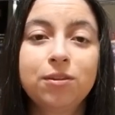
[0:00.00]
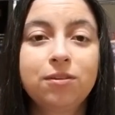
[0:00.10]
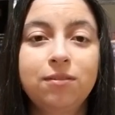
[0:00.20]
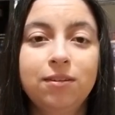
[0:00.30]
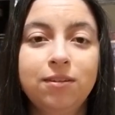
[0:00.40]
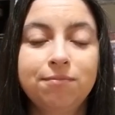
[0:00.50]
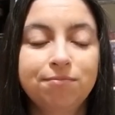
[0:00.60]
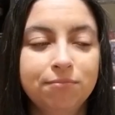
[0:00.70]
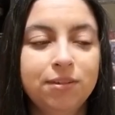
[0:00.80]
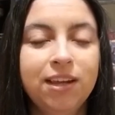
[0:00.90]
the, the,
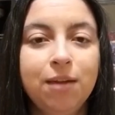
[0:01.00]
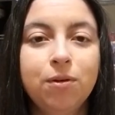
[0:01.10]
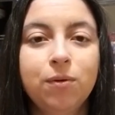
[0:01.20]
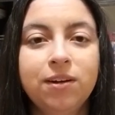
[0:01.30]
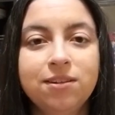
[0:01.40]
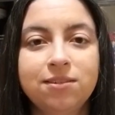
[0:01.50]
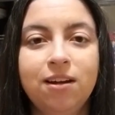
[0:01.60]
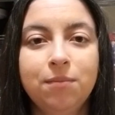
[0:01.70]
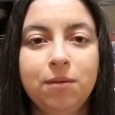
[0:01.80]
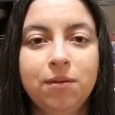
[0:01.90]
the game going as
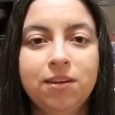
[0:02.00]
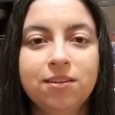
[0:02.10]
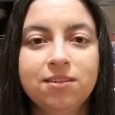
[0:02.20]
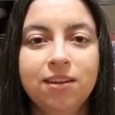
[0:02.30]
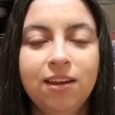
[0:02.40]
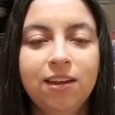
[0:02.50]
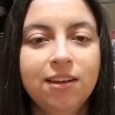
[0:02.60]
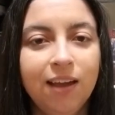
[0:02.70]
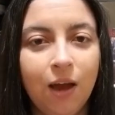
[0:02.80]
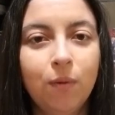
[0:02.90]
Tommy because
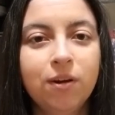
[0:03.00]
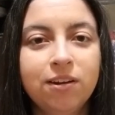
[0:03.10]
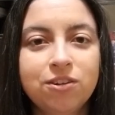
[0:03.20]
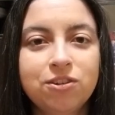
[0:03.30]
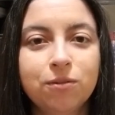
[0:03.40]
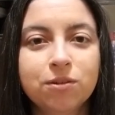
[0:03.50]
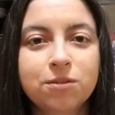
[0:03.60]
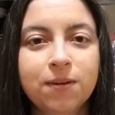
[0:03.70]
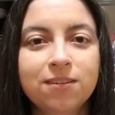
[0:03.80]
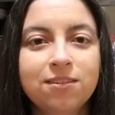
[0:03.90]
I wanted to show
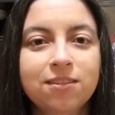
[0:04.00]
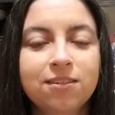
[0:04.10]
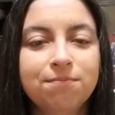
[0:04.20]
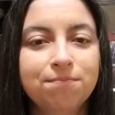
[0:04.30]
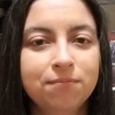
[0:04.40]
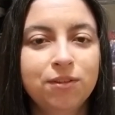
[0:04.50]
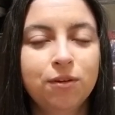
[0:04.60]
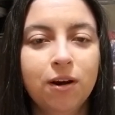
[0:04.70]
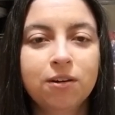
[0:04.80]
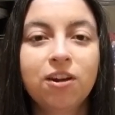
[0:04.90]
respect to, to
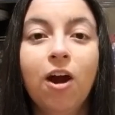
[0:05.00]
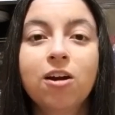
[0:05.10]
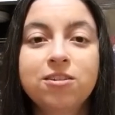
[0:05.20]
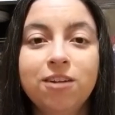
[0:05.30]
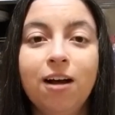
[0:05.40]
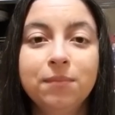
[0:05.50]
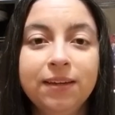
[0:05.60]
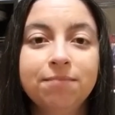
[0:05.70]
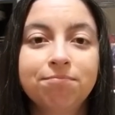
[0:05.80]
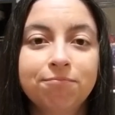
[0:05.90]
our, our
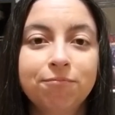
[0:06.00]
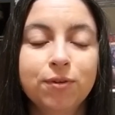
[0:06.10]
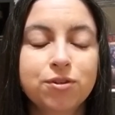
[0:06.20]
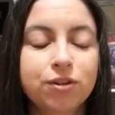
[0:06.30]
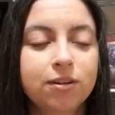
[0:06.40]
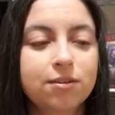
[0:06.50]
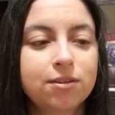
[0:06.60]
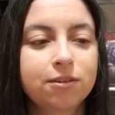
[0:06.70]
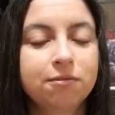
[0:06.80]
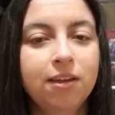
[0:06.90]
Tommy for sure.
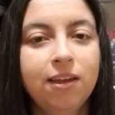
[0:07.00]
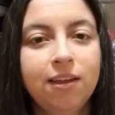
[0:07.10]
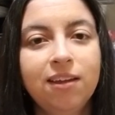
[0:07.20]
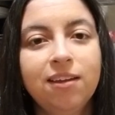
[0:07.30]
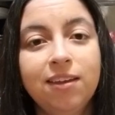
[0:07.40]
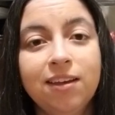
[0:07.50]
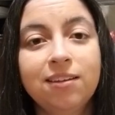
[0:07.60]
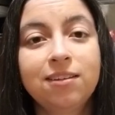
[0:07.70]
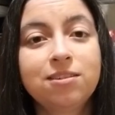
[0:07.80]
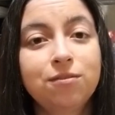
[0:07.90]
So
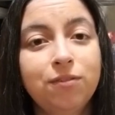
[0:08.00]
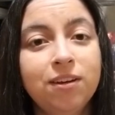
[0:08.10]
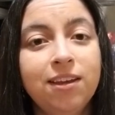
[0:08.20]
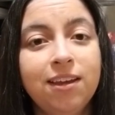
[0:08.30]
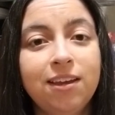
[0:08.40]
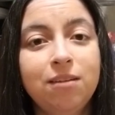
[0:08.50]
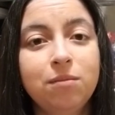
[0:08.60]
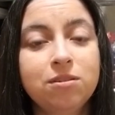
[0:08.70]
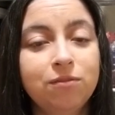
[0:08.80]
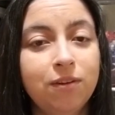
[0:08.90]
yeah, it's a fun game.
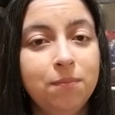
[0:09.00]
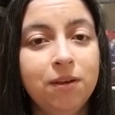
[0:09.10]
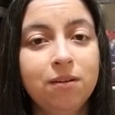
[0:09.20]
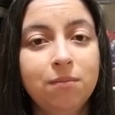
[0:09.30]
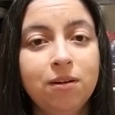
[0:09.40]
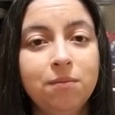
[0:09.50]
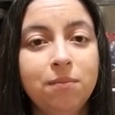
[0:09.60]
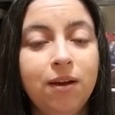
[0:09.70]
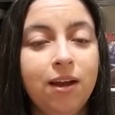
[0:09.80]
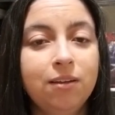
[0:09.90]
It's a fun beat 'em
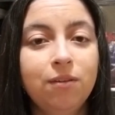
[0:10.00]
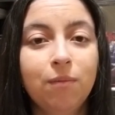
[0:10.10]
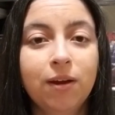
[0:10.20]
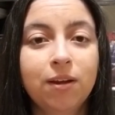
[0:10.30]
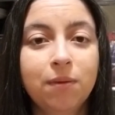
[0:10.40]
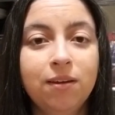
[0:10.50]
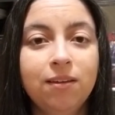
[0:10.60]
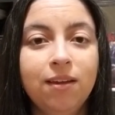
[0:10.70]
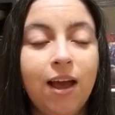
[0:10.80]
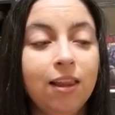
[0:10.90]
up. I, I recommend
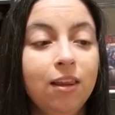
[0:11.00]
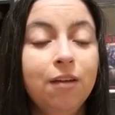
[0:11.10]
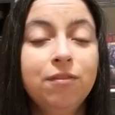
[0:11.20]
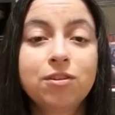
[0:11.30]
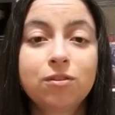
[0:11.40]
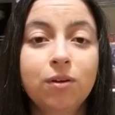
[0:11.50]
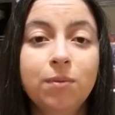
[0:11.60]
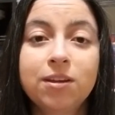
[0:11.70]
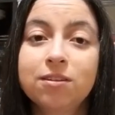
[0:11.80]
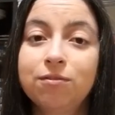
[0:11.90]
it. I love the story
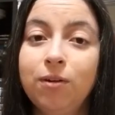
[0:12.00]
because it